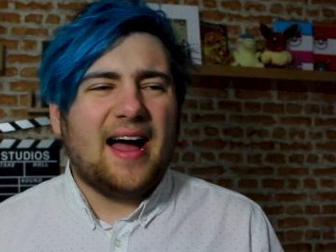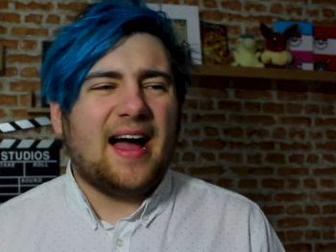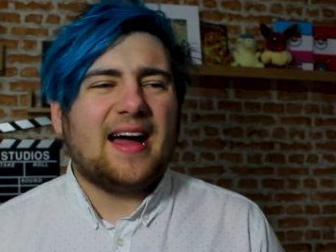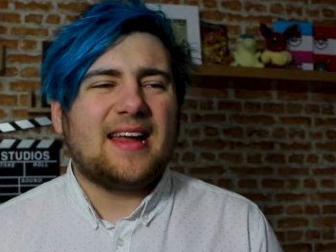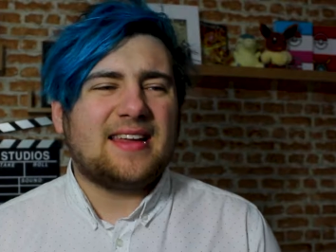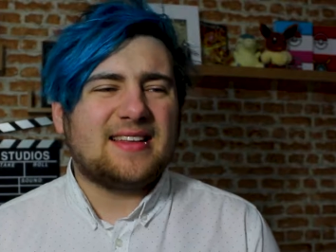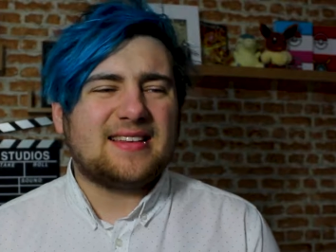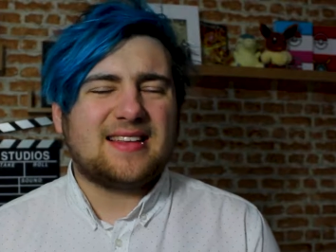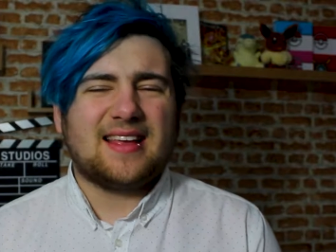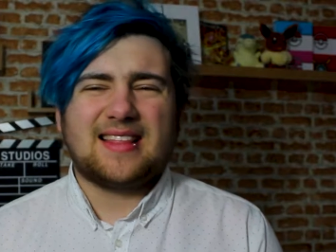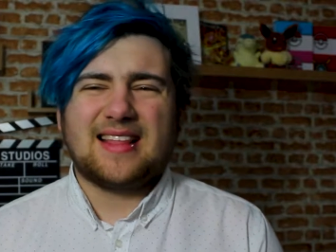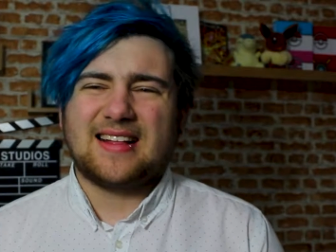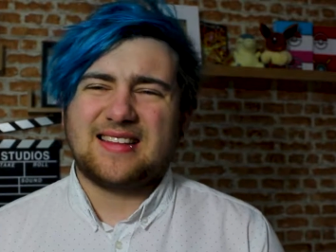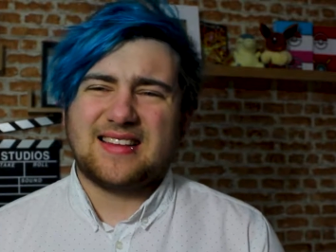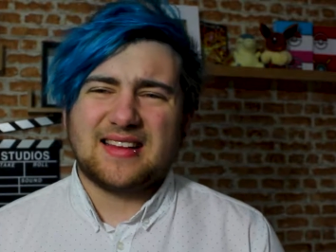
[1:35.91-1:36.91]
and it's
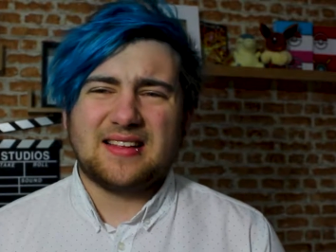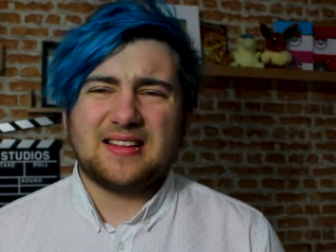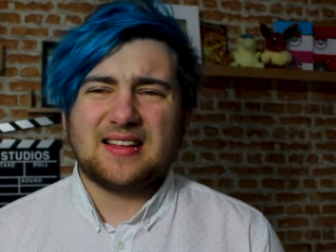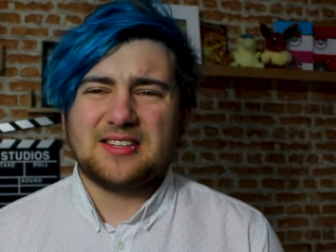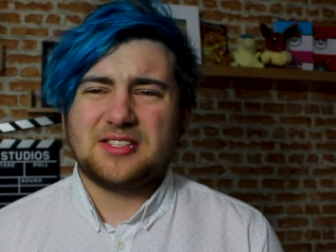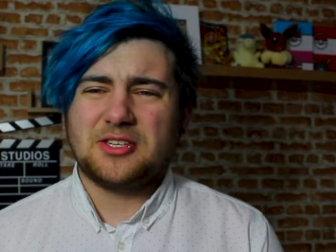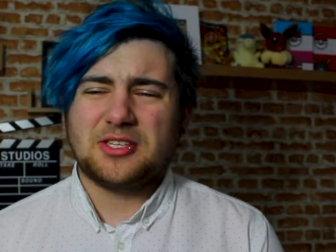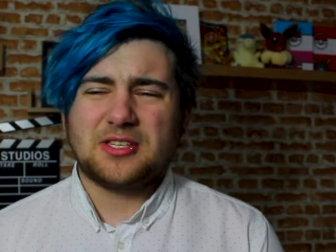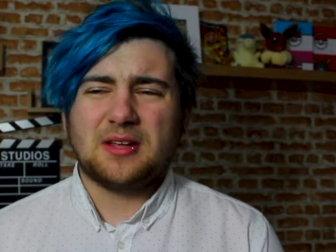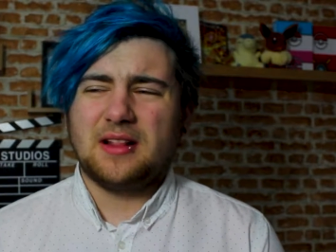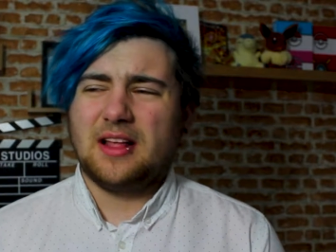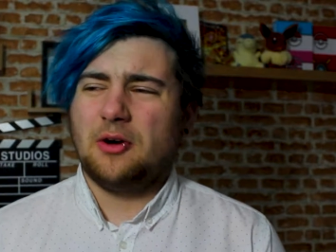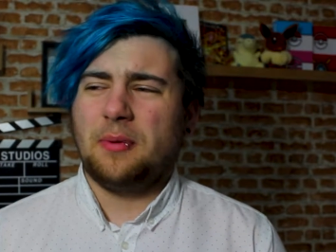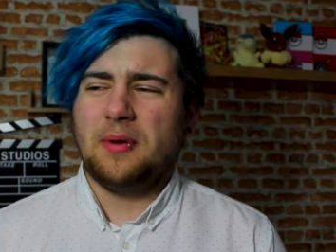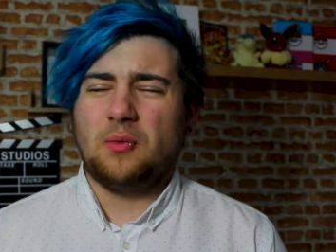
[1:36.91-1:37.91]
like that's that's just a
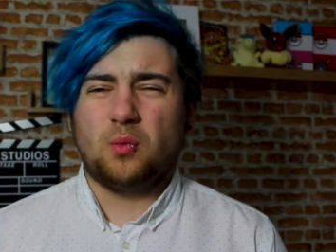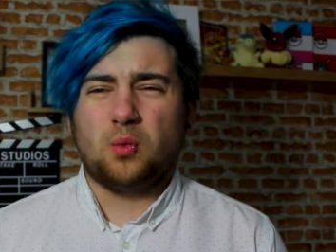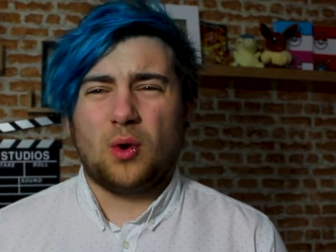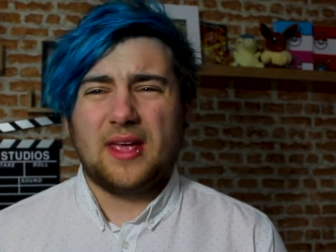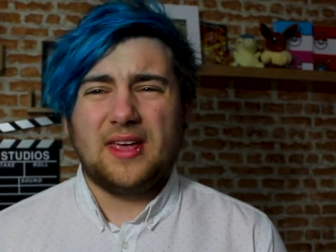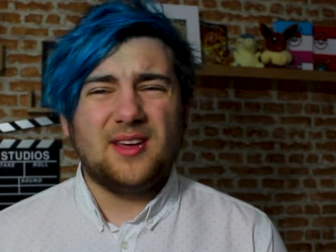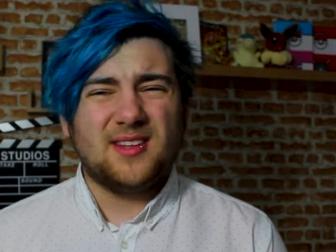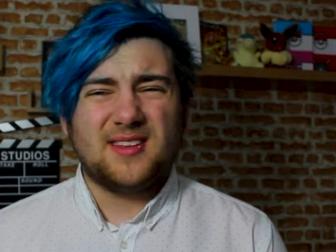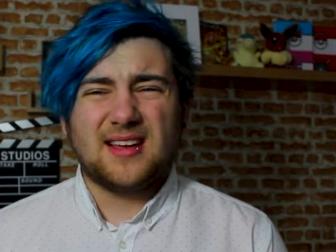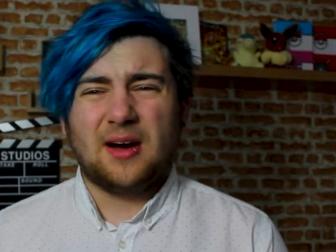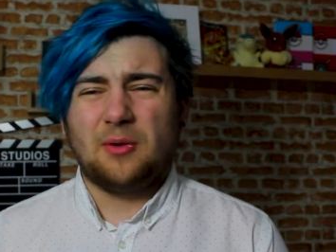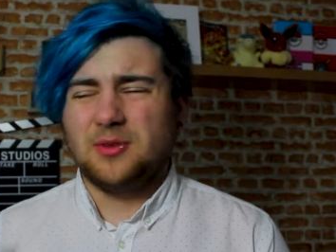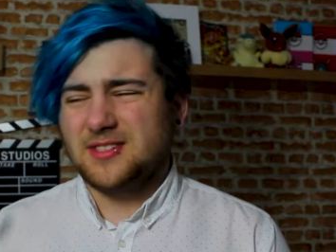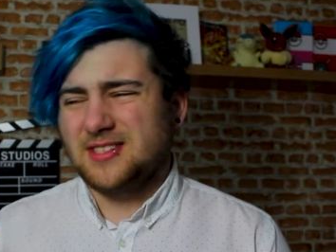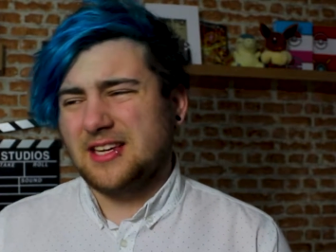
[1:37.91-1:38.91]
little bit weird
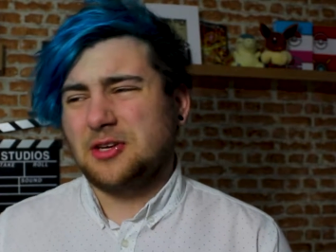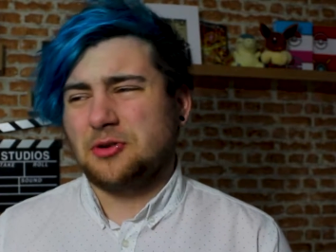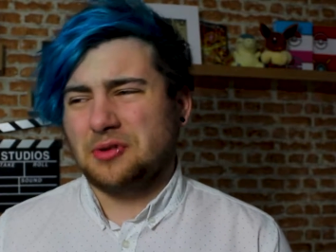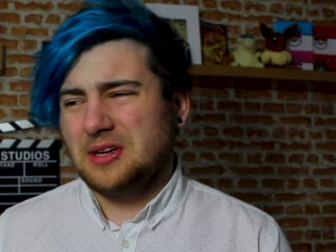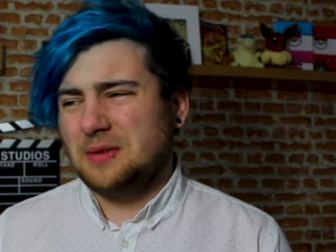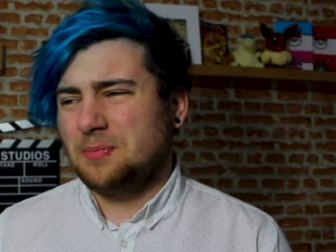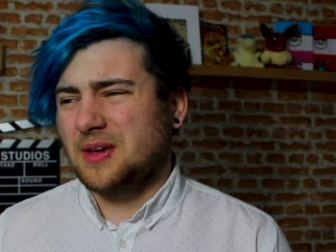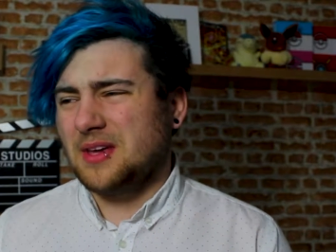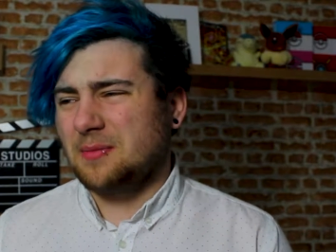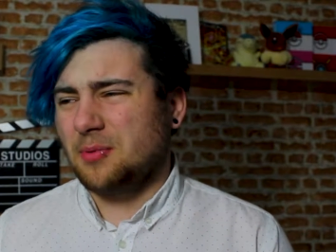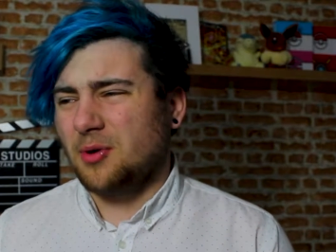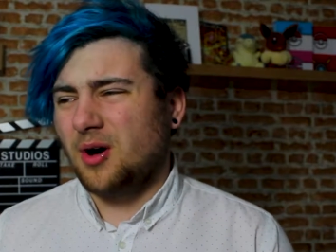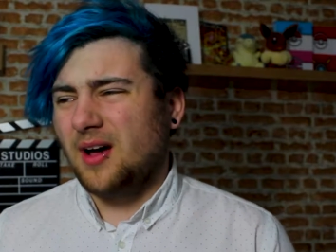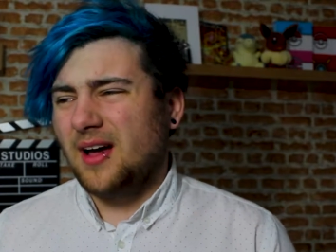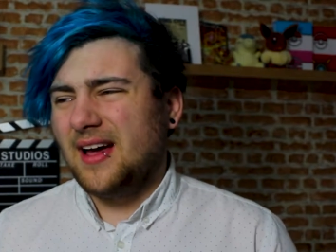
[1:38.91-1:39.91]
I wouldn't say creepy
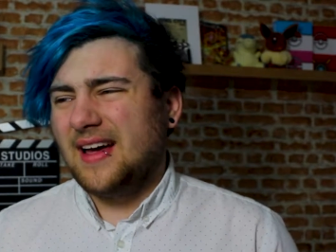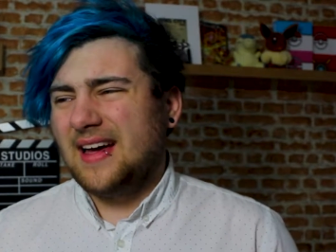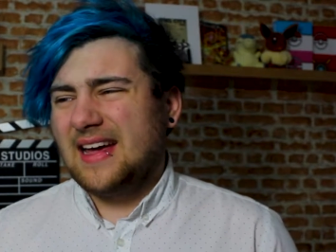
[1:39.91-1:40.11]
but